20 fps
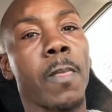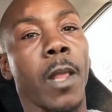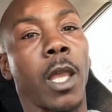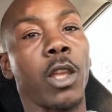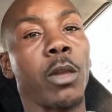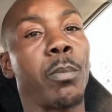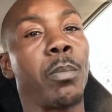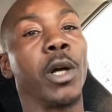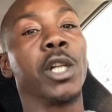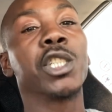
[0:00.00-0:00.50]
Are
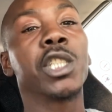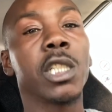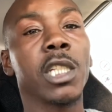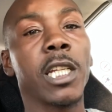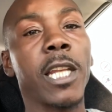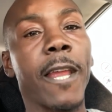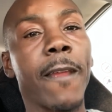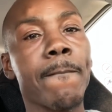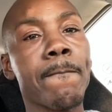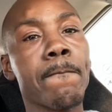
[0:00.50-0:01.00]
you punching
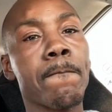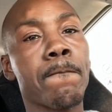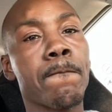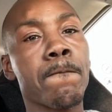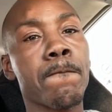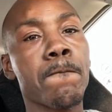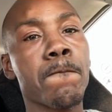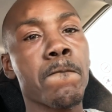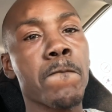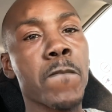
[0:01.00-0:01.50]
today?
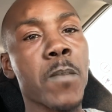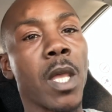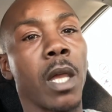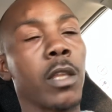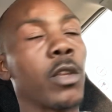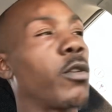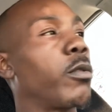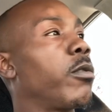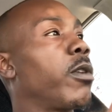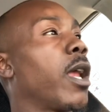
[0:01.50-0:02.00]

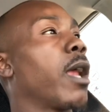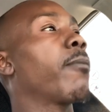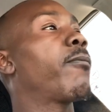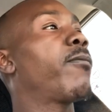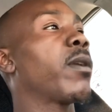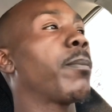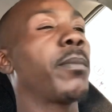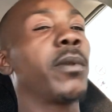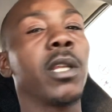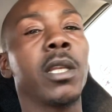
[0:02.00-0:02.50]
Your name
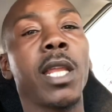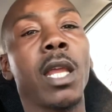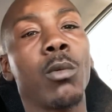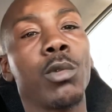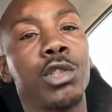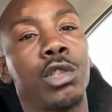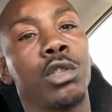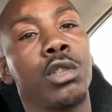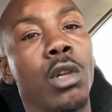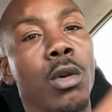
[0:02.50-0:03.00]
flipping today?
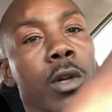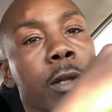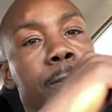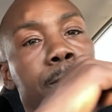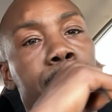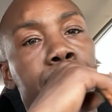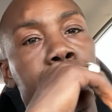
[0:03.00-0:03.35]
What you doing?